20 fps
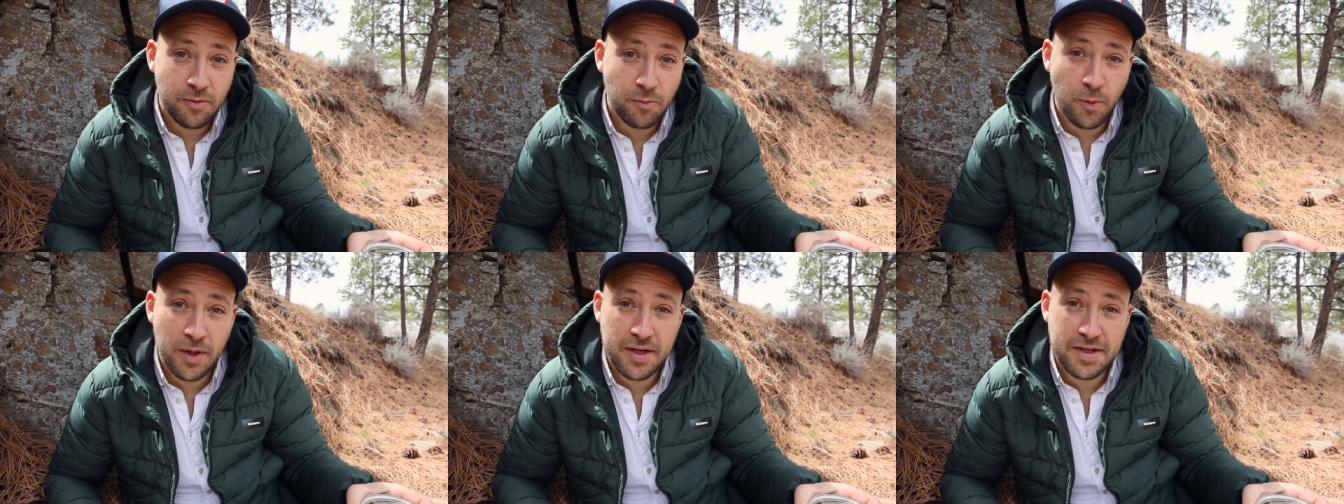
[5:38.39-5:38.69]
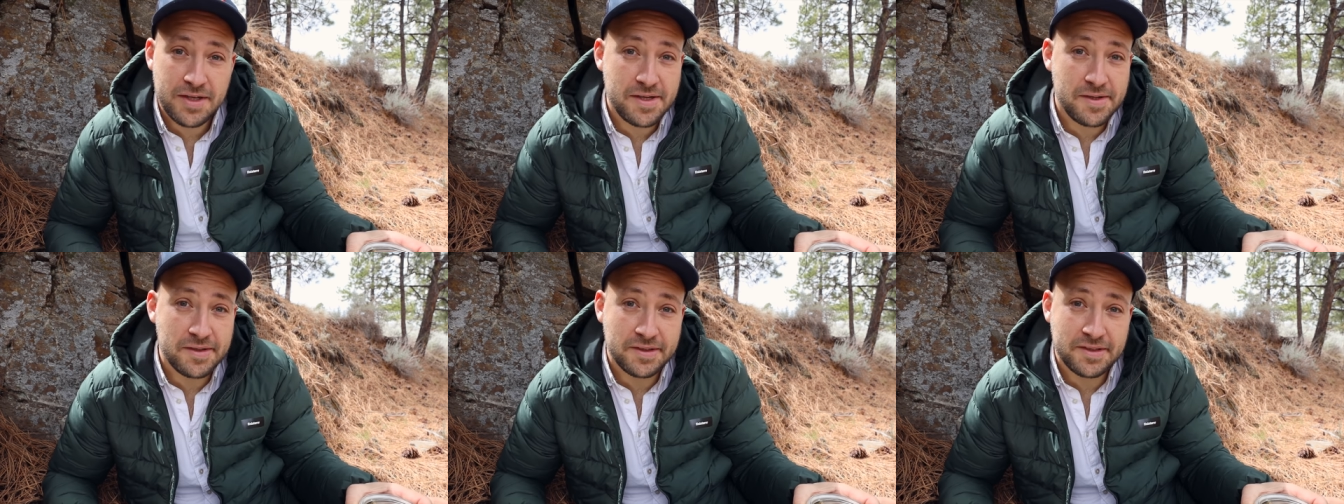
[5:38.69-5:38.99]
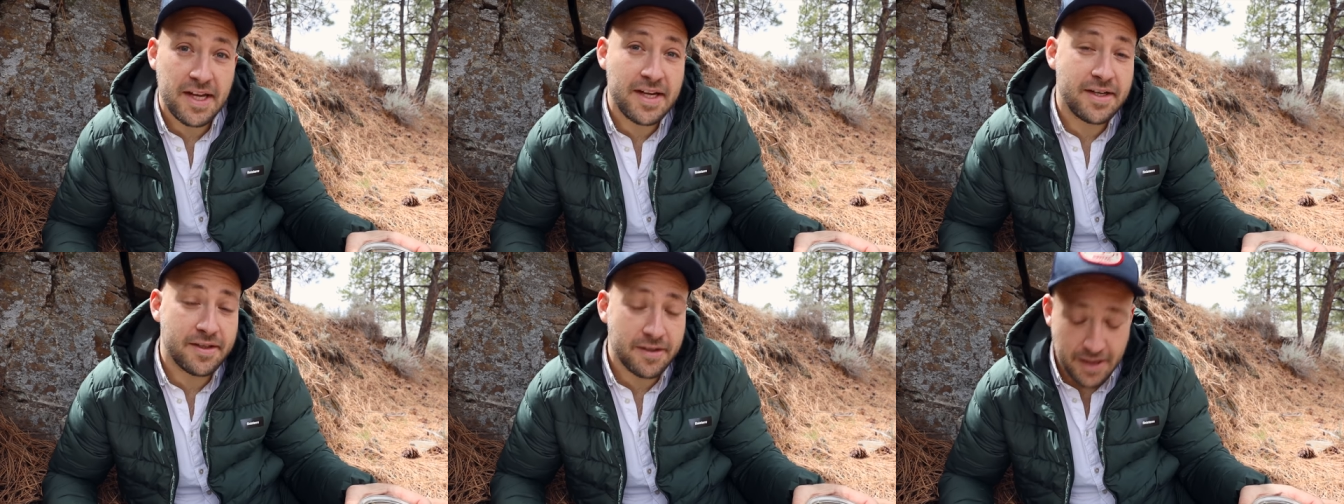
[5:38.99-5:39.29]
What do you
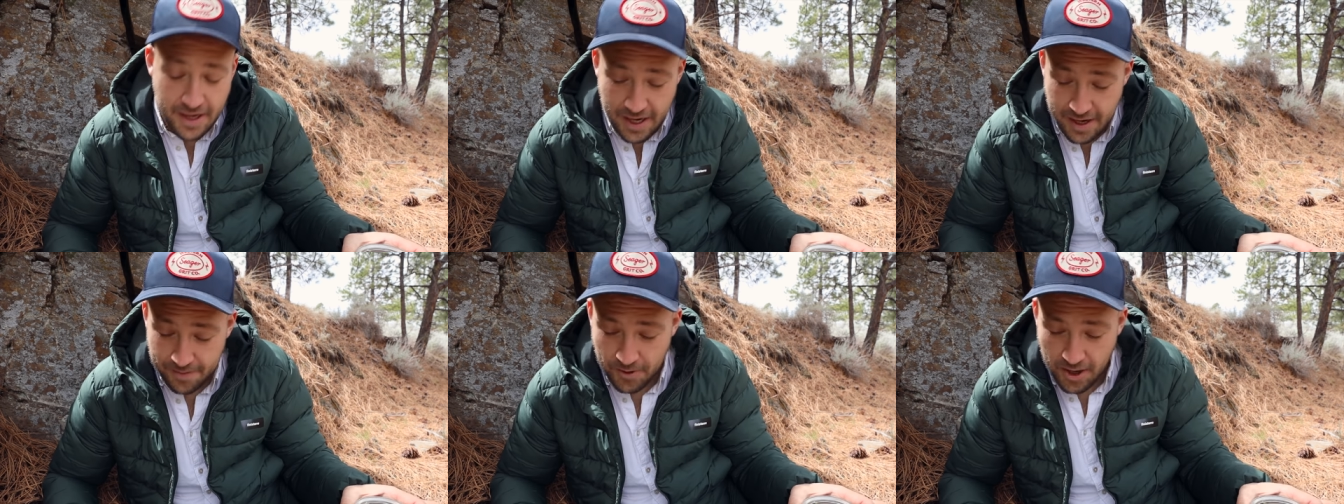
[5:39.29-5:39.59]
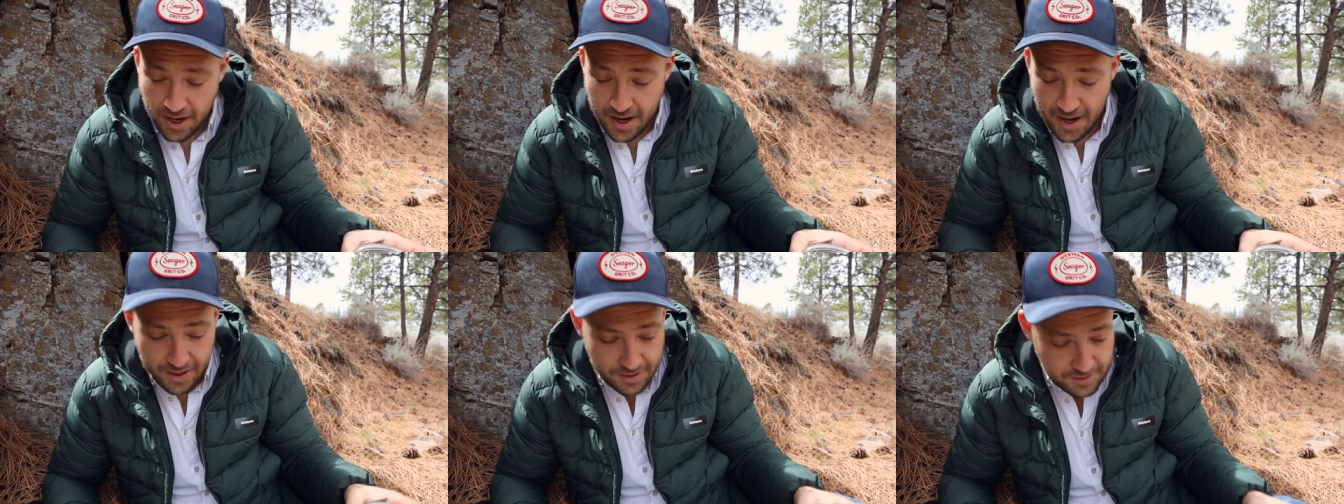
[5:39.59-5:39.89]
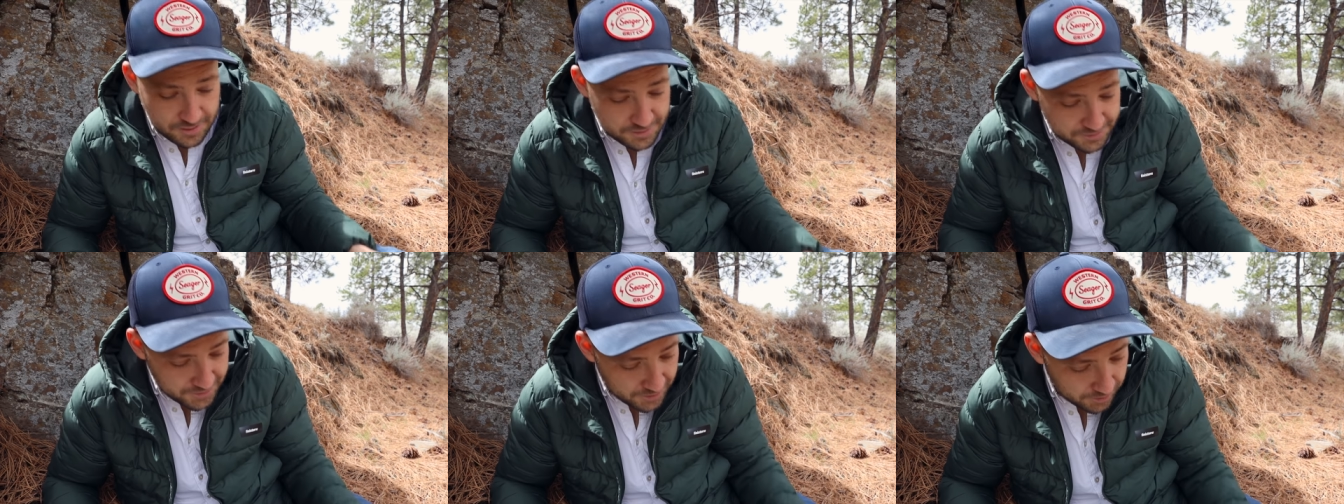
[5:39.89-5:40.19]
set your camera at?
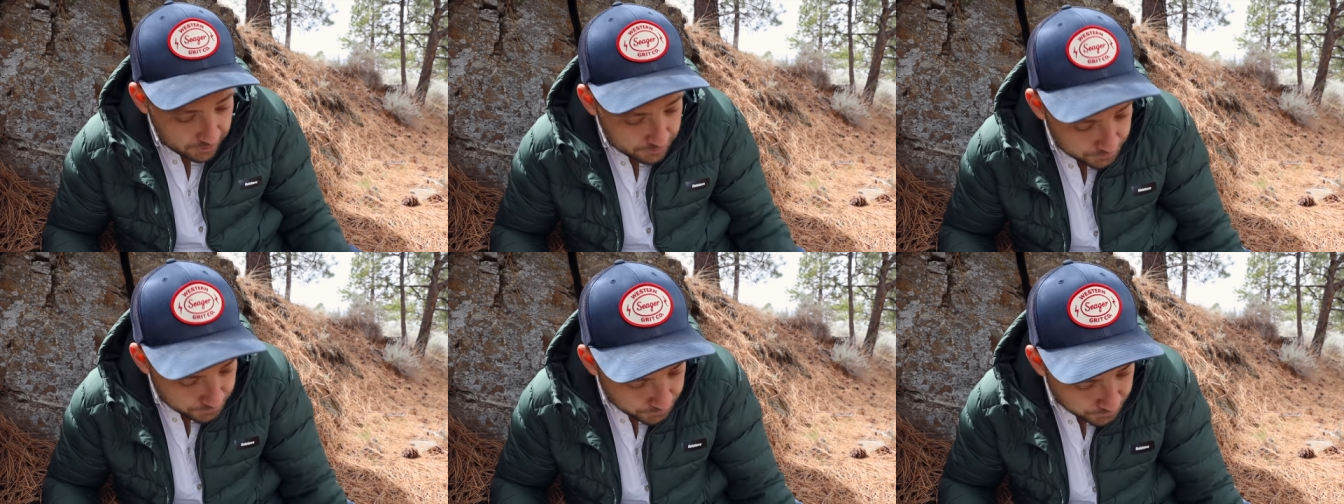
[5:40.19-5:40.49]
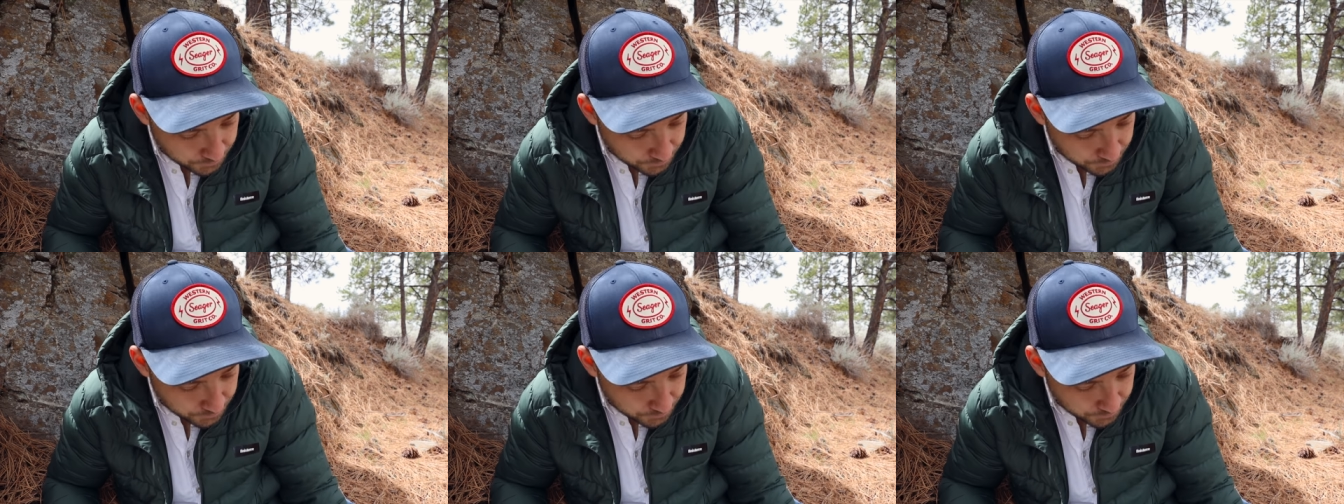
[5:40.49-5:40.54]
So,